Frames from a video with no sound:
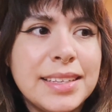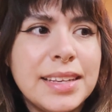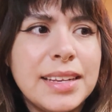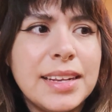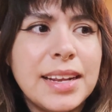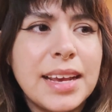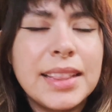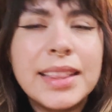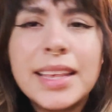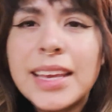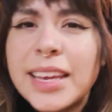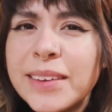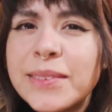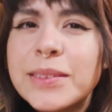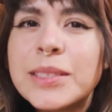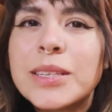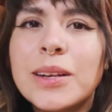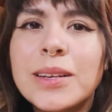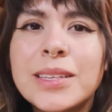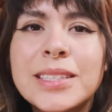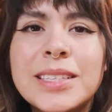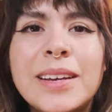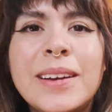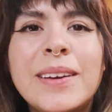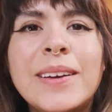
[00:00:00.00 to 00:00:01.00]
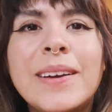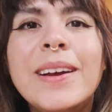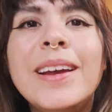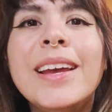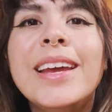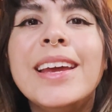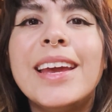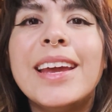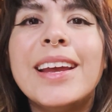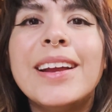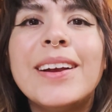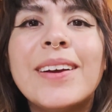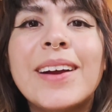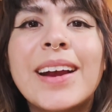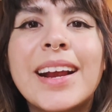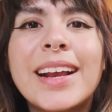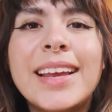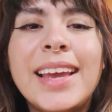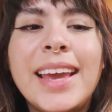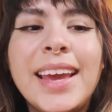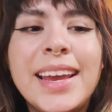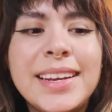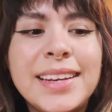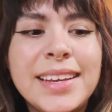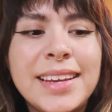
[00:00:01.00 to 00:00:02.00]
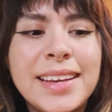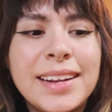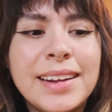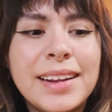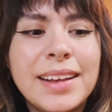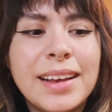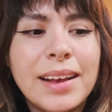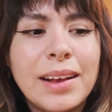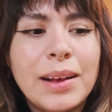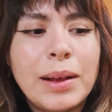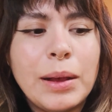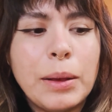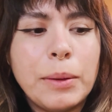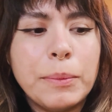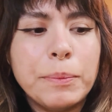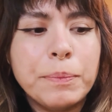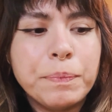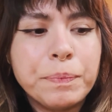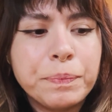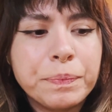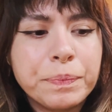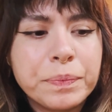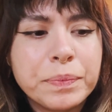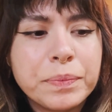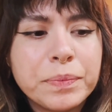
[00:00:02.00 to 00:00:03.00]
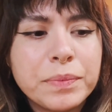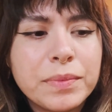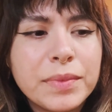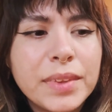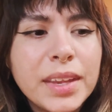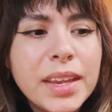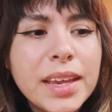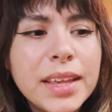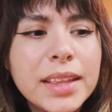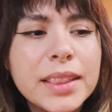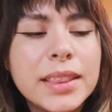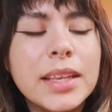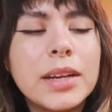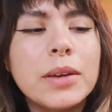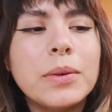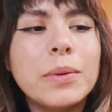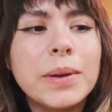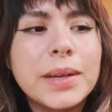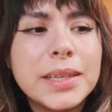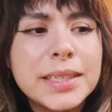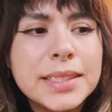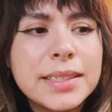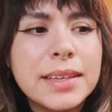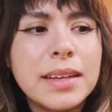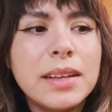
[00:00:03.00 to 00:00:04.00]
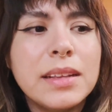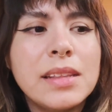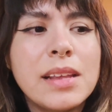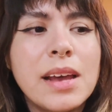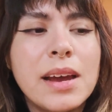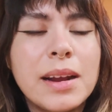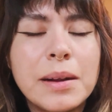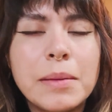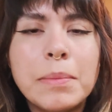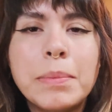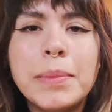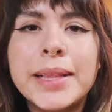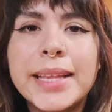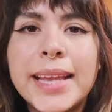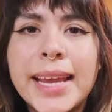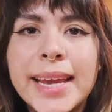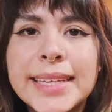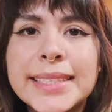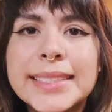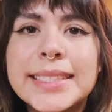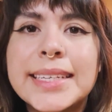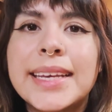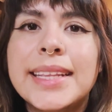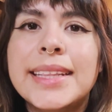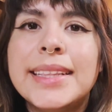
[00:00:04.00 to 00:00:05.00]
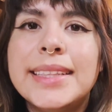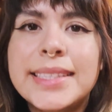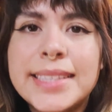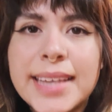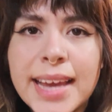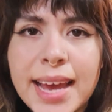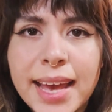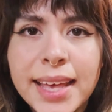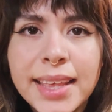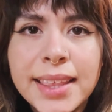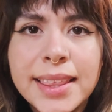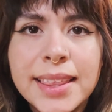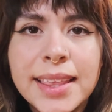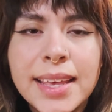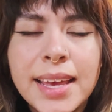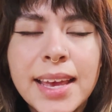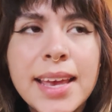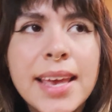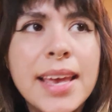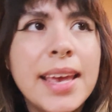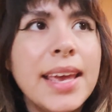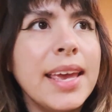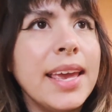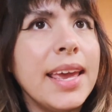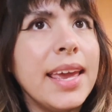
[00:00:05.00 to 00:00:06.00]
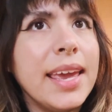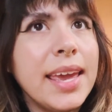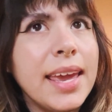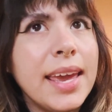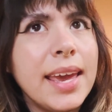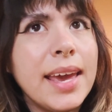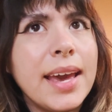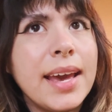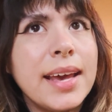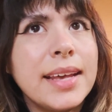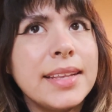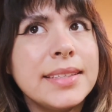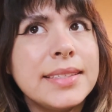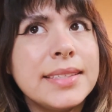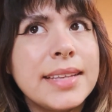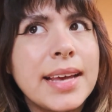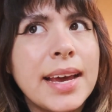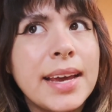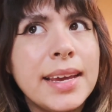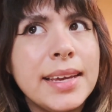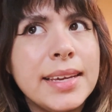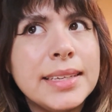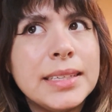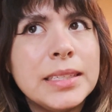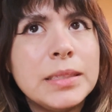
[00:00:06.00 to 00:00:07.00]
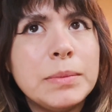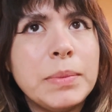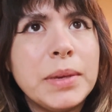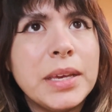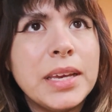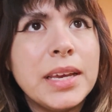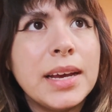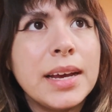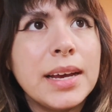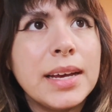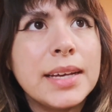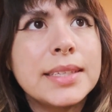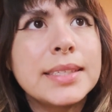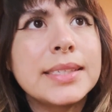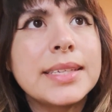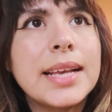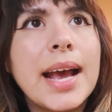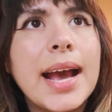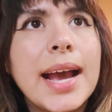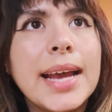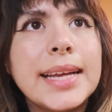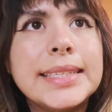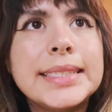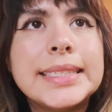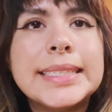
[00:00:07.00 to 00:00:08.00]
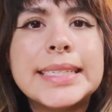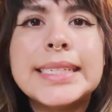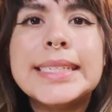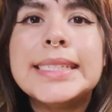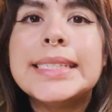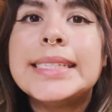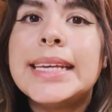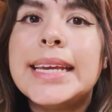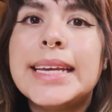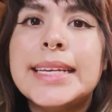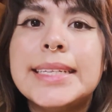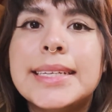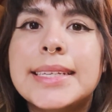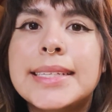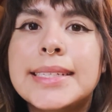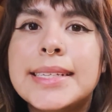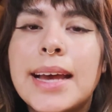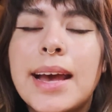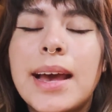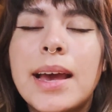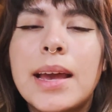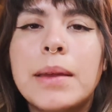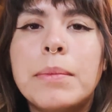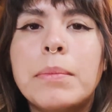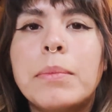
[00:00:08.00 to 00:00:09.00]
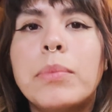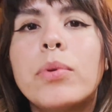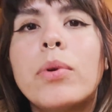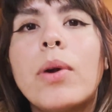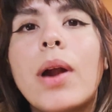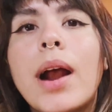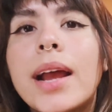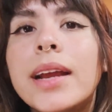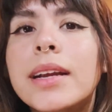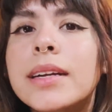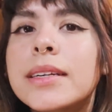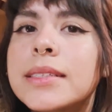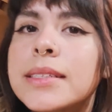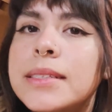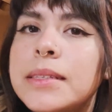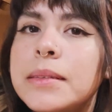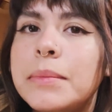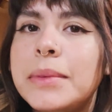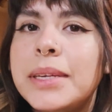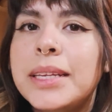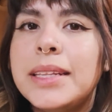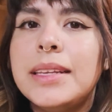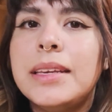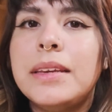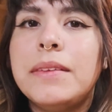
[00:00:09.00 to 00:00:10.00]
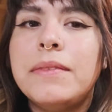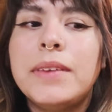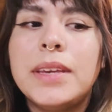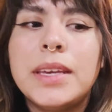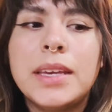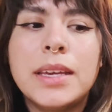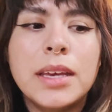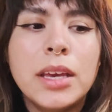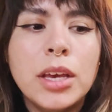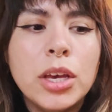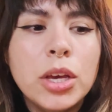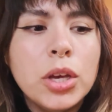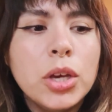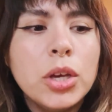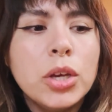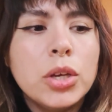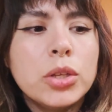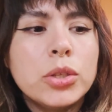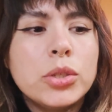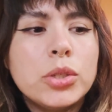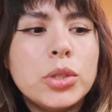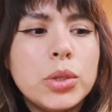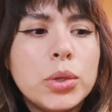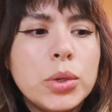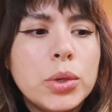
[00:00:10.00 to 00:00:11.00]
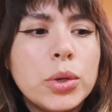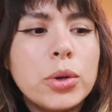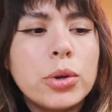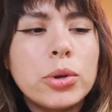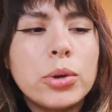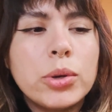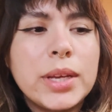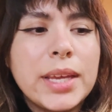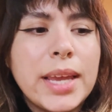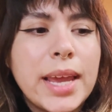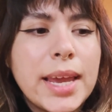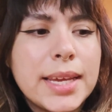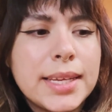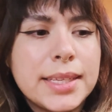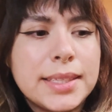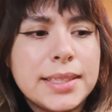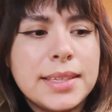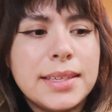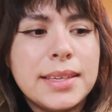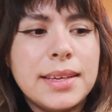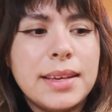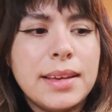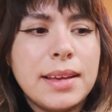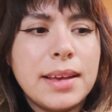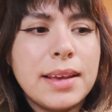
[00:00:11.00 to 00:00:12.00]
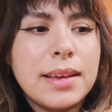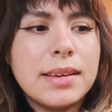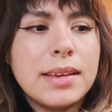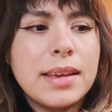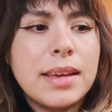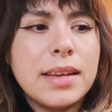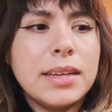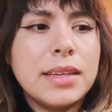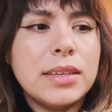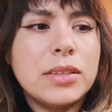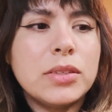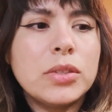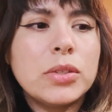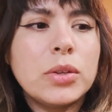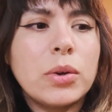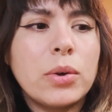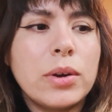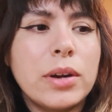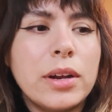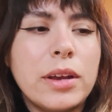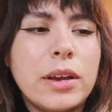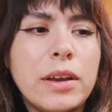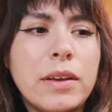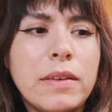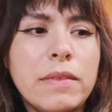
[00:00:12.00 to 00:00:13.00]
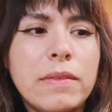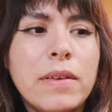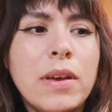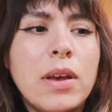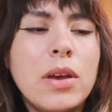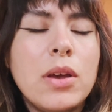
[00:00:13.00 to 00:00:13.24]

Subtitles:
I think it was also in Grand Canyon, there was a lot of plant death. And that is because I didn't take the time prior to me leaving to create any sort of